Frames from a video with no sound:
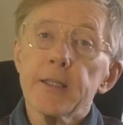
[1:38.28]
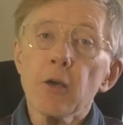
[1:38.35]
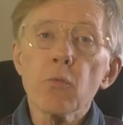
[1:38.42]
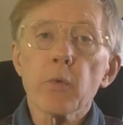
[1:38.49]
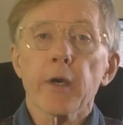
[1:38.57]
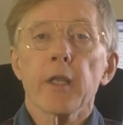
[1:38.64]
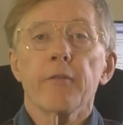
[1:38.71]

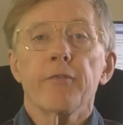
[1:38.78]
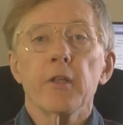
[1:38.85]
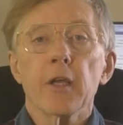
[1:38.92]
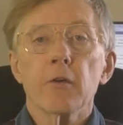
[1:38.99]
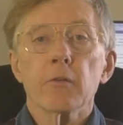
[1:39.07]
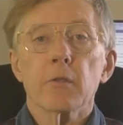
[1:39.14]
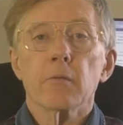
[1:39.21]
Don't worry if you
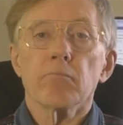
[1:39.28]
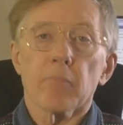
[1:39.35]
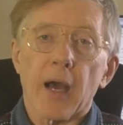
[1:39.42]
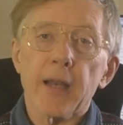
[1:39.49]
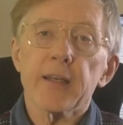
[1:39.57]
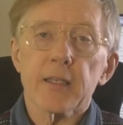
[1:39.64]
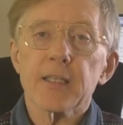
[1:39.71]
don't
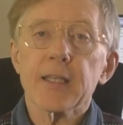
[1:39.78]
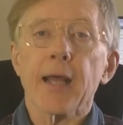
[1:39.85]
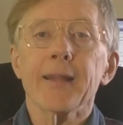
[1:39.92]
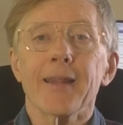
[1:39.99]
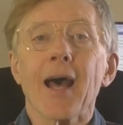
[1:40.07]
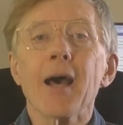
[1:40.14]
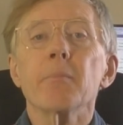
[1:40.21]

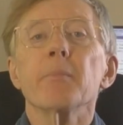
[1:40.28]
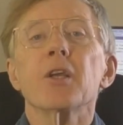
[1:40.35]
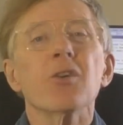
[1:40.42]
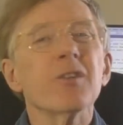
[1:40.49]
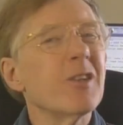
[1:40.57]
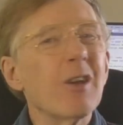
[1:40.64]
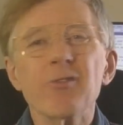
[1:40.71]
understand that,
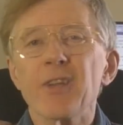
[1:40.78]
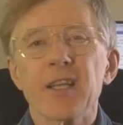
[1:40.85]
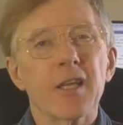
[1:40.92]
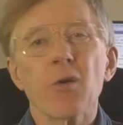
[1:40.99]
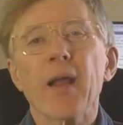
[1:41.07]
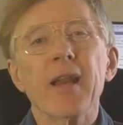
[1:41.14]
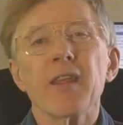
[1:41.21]
because you don't need
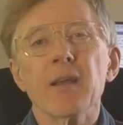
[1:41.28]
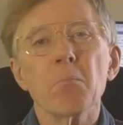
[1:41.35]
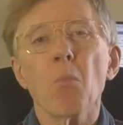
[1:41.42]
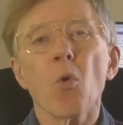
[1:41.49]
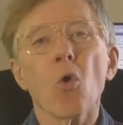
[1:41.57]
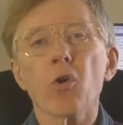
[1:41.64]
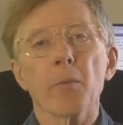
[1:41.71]
to know
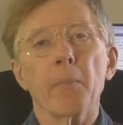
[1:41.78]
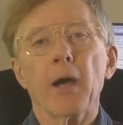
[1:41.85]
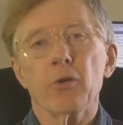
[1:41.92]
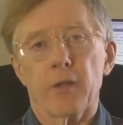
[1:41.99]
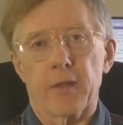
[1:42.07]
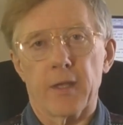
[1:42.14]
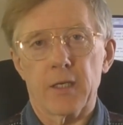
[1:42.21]
anything more
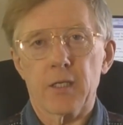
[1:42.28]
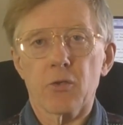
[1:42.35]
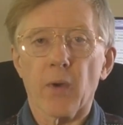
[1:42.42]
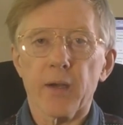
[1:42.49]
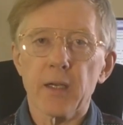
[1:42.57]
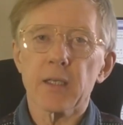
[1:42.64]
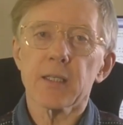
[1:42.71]
about this
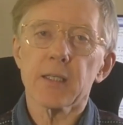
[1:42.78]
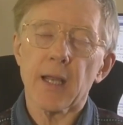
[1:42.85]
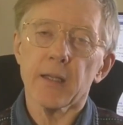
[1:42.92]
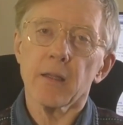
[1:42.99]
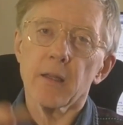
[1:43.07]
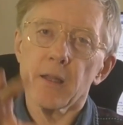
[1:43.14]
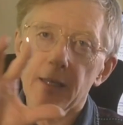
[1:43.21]
to
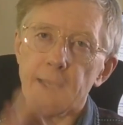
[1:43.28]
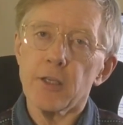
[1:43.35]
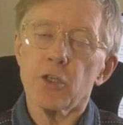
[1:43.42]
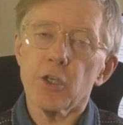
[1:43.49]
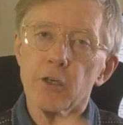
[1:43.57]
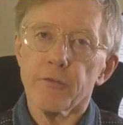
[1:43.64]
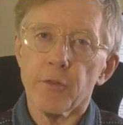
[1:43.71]
understand the
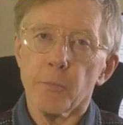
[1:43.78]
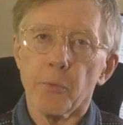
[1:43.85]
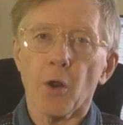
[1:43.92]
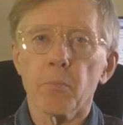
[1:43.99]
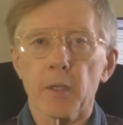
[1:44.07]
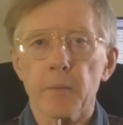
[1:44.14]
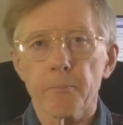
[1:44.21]
nature of the
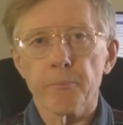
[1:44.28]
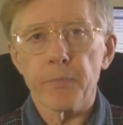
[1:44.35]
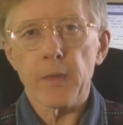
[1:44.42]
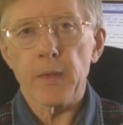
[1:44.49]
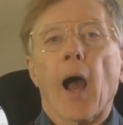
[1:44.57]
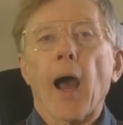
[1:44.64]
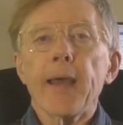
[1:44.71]
problem.
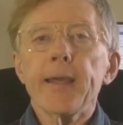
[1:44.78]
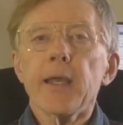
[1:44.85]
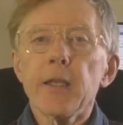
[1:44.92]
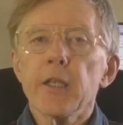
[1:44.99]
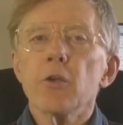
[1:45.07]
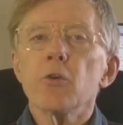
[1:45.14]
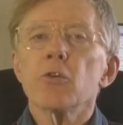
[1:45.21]
I
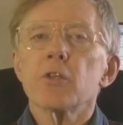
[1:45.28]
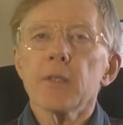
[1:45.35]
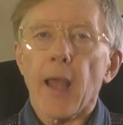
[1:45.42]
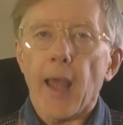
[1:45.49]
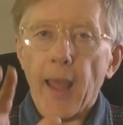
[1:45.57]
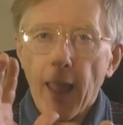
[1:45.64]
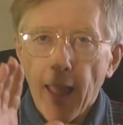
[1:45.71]
can
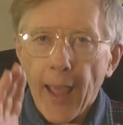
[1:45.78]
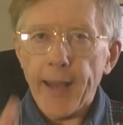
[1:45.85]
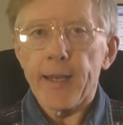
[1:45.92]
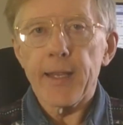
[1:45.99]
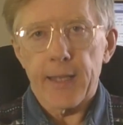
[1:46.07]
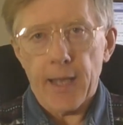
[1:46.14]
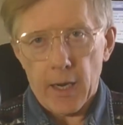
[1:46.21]
use
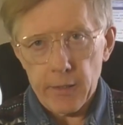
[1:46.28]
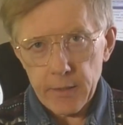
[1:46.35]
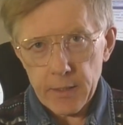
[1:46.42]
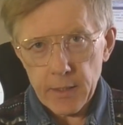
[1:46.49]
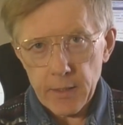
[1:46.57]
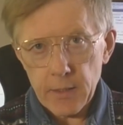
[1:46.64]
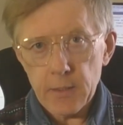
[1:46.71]
any
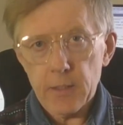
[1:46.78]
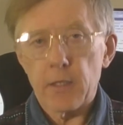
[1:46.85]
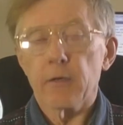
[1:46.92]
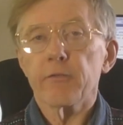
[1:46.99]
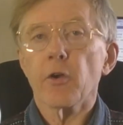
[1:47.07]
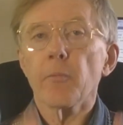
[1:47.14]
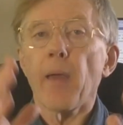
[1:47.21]
characters
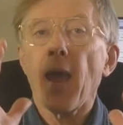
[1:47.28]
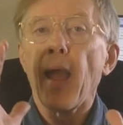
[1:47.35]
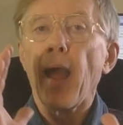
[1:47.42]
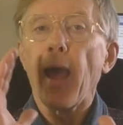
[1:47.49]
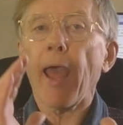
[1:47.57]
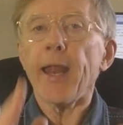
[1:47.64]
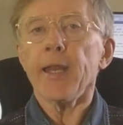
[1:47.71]
from
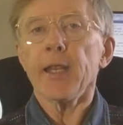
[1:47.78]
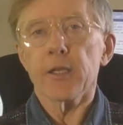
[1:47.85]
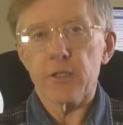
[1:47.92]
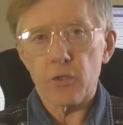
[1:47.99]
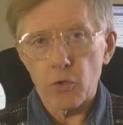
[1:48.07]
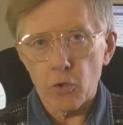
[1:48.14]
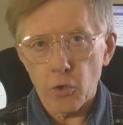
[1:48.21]
any
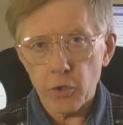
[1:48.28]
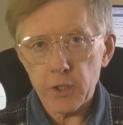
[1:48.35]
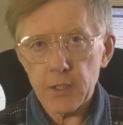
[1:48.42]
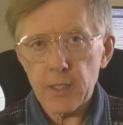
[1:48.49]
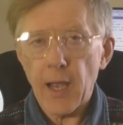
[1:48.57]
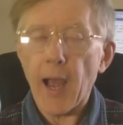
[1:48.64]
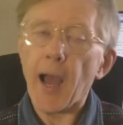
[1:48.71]

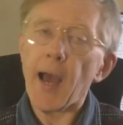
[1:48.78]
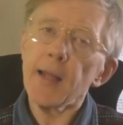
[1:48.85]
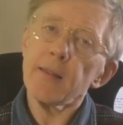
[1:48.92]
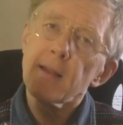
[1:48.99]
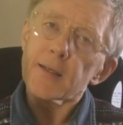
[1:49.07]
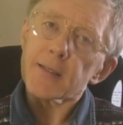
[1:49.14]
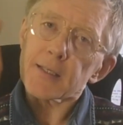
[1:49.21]
source,
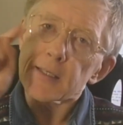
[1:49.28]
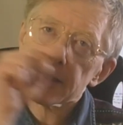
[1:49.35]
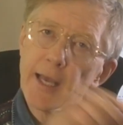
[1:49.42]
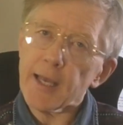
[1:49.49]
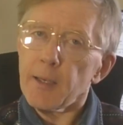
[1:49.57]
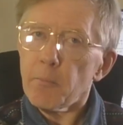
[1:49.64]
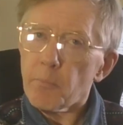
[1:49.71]
and the
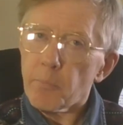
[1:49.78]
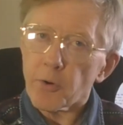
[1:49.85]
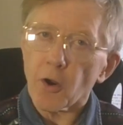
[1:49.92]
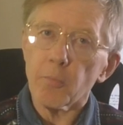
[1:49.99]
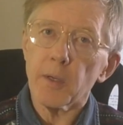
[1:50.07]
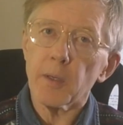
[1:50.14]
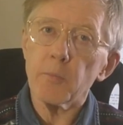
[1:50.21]
same
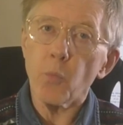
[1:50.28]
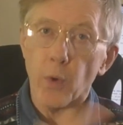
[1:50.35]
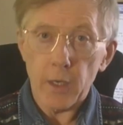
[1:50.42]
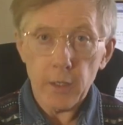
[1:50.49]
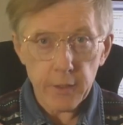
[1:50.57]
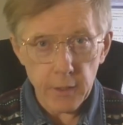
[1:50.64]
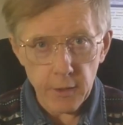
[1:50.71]
problem
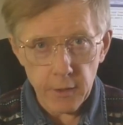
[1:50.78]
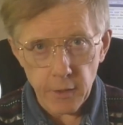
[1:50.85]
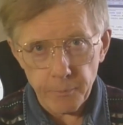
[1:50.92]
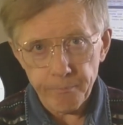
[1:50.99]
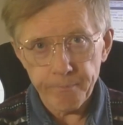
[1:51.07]
will occur.